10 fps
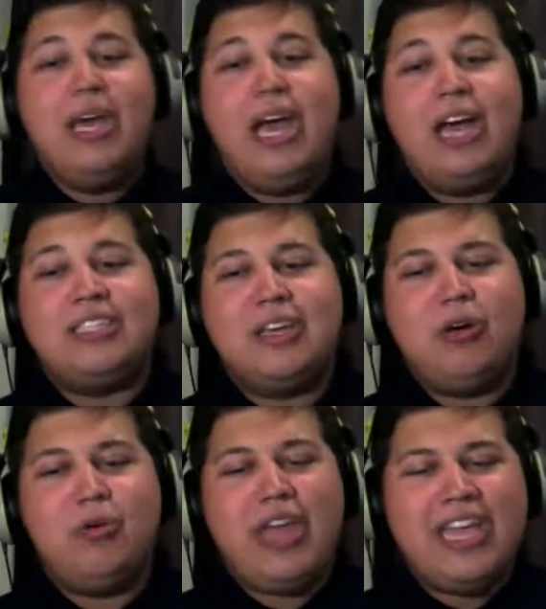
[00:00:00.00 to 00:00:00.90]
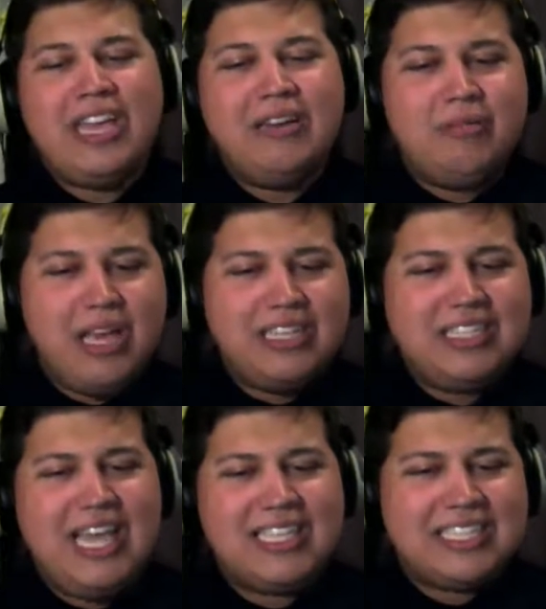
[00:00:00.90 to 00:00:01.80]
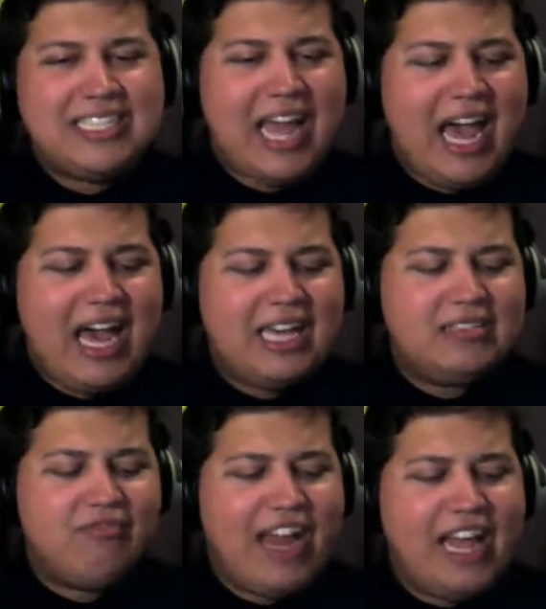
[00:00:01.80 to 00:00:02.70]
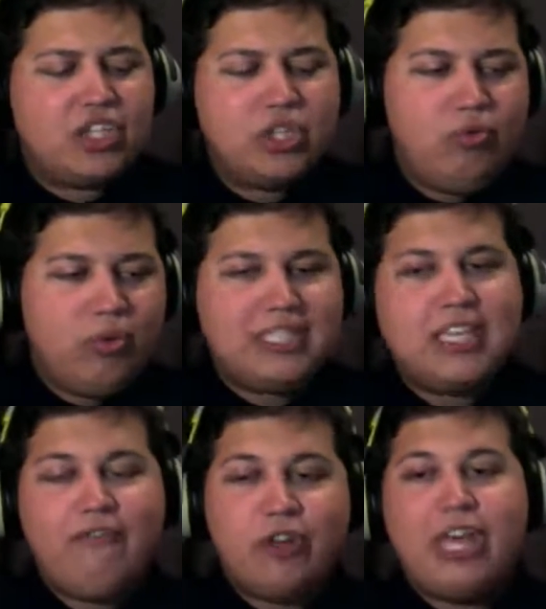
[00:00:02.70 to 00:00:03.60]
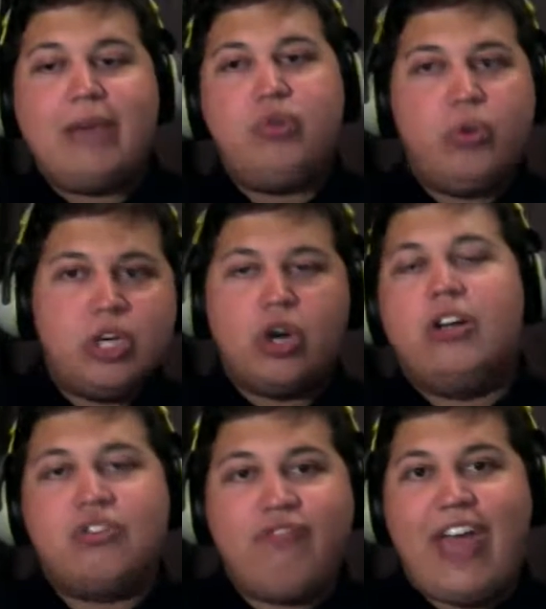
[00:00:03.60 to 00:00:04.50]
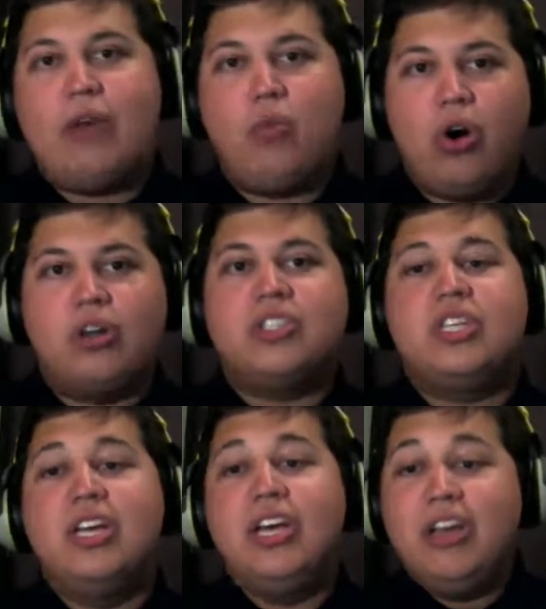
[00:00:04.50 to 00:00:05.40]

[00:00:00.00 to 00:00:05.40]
and so it isn't as financially risky for them to encourage fan works